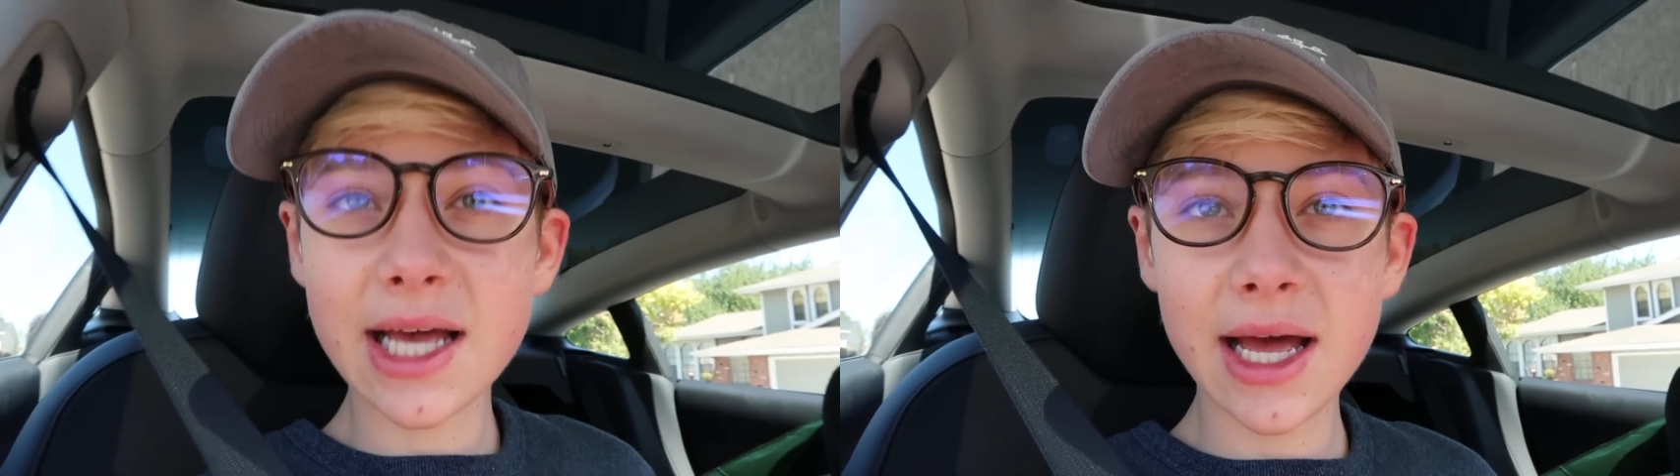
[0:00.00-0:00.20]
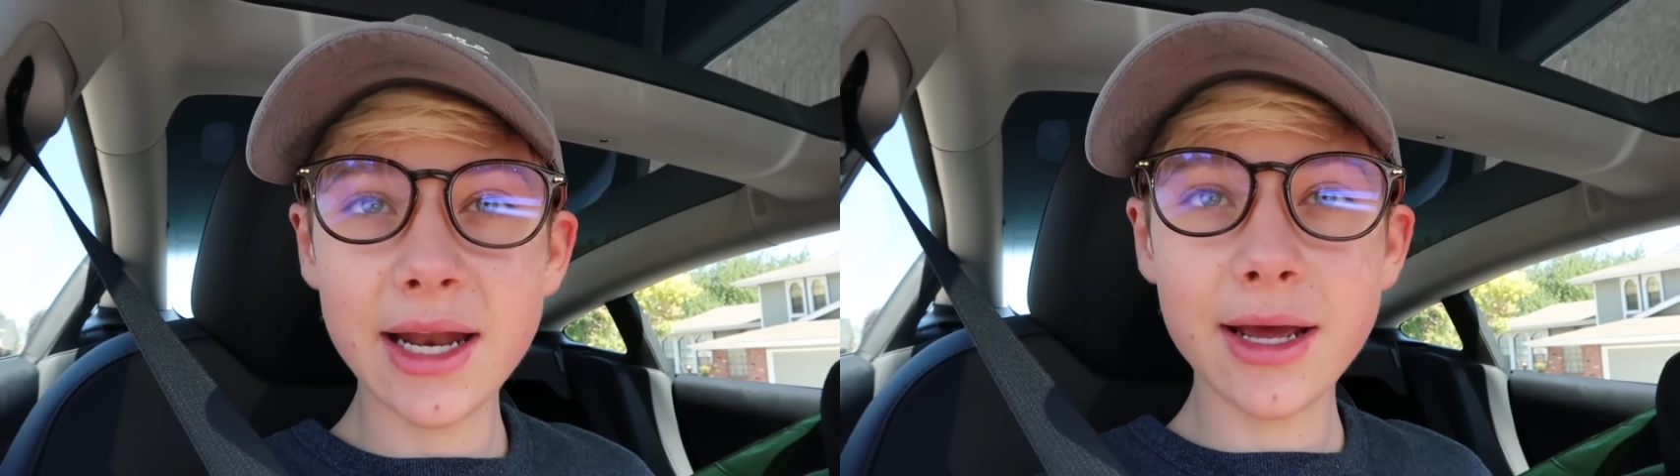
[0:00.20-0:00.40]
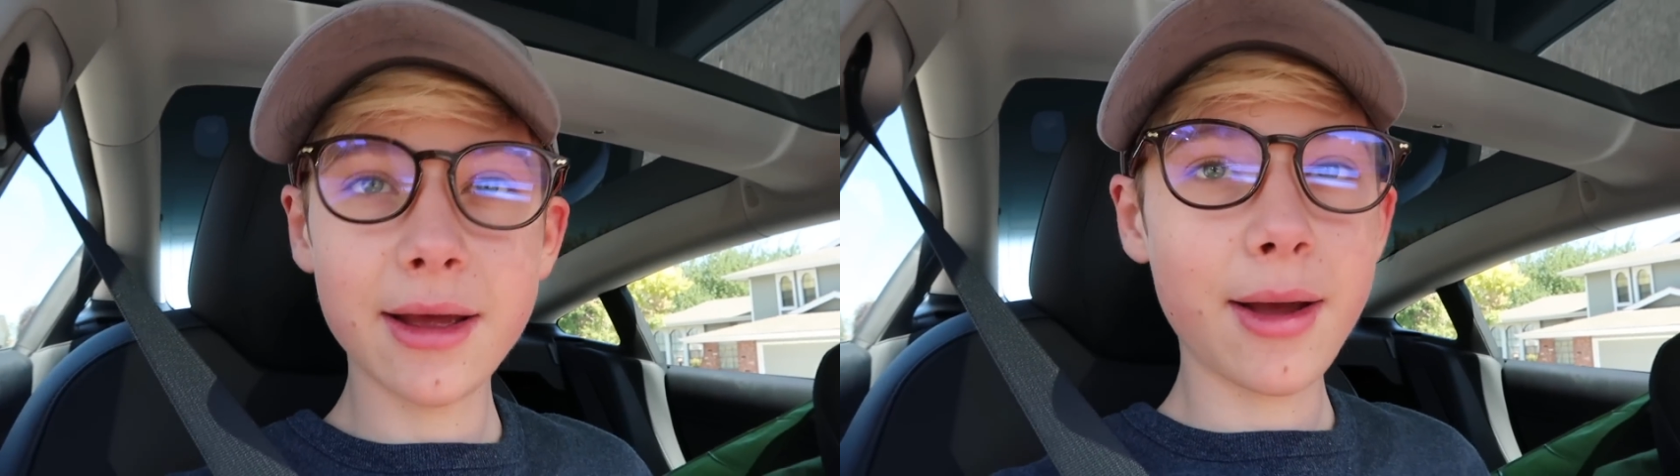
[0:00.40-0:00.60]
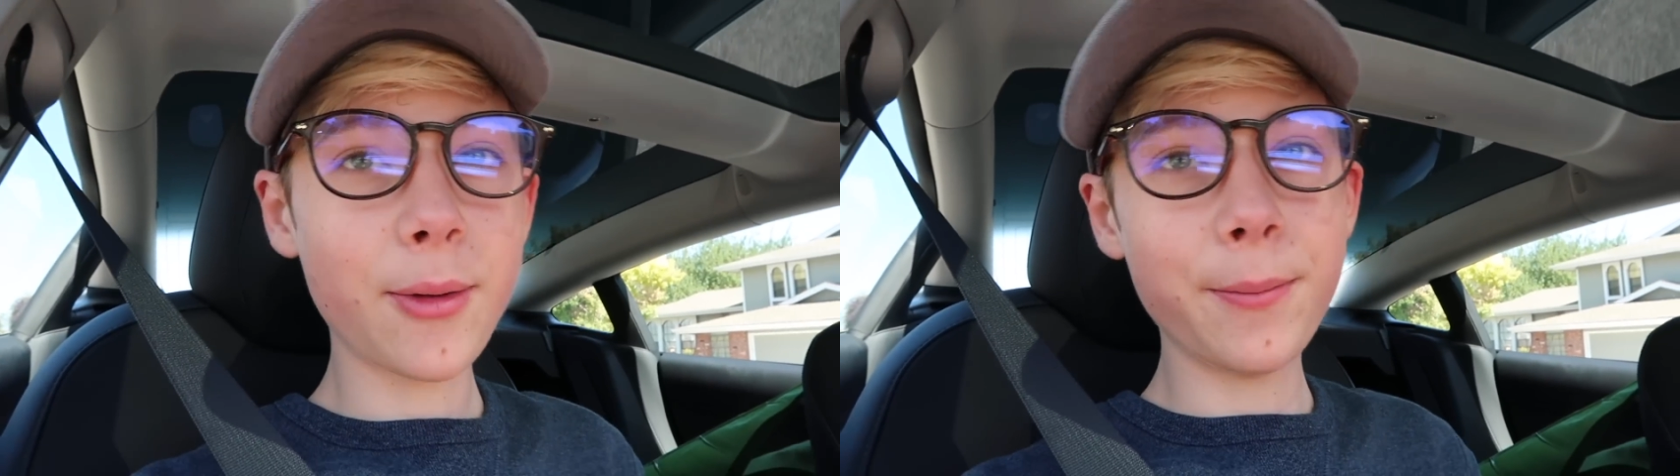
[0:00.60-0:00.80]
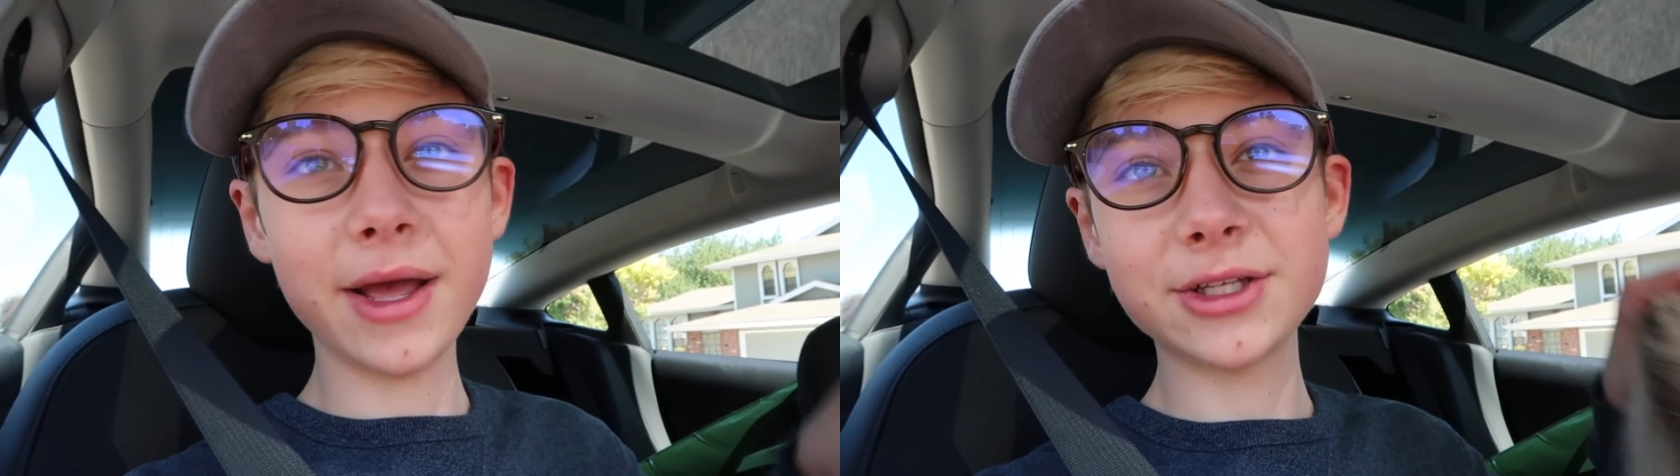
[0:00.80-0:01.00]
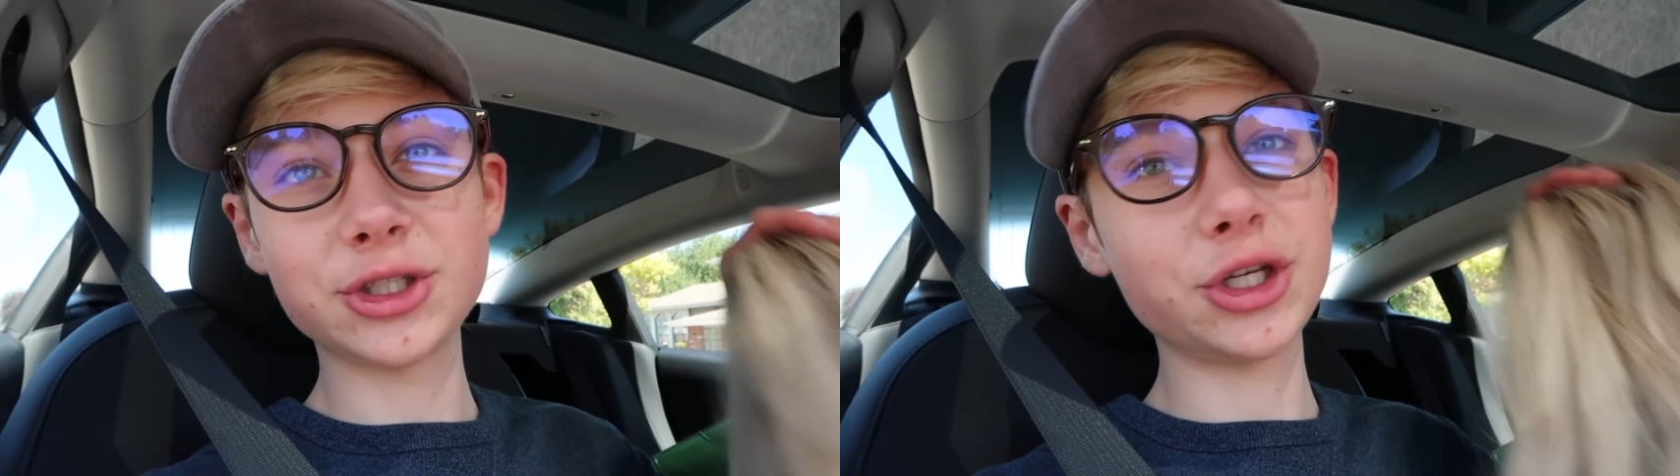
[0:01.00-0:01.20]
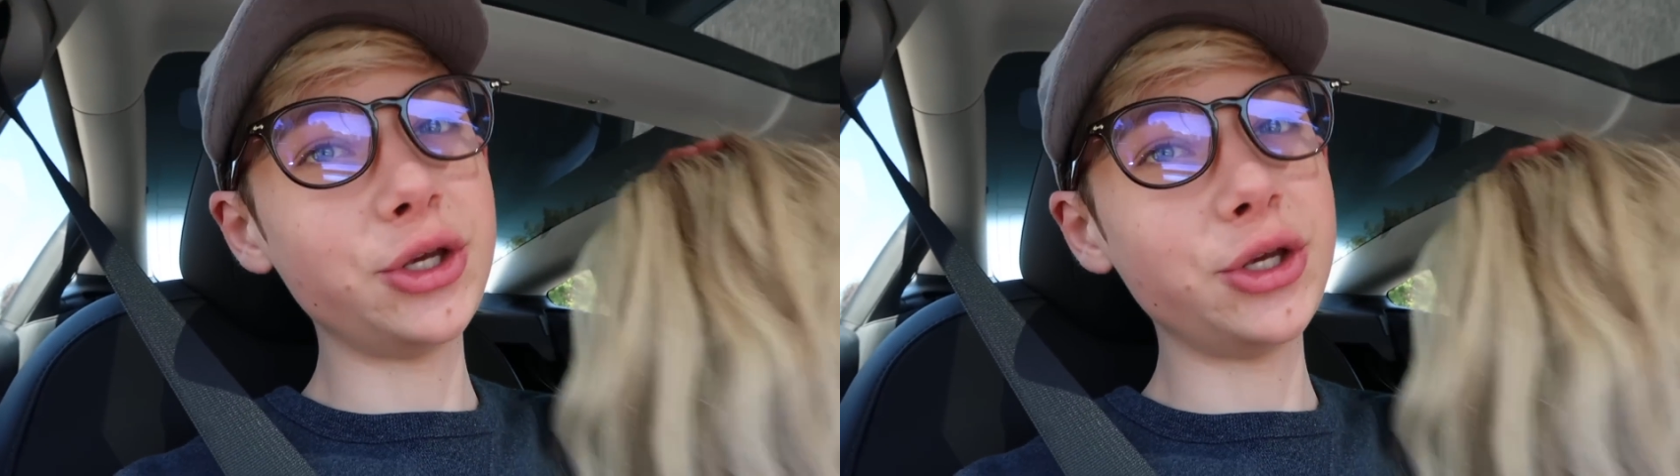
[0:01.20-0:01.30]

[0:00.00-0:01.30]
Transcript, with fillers: good, bitch,